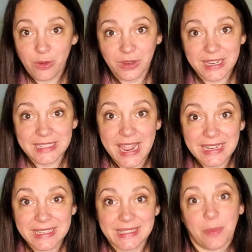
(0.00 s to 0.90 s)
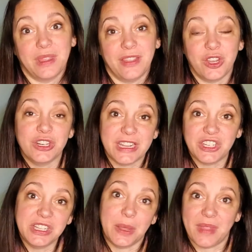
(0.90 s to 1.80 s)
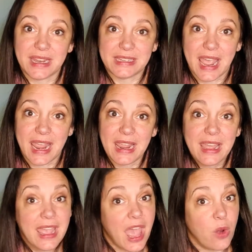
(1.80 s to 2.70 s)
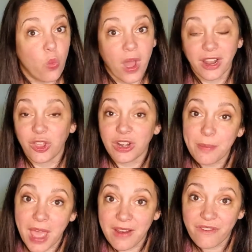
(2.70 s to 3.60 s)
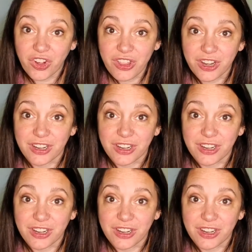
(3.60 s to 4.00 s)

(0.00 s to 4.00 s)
really take to something that you're teaching them that day and want to learn about it further.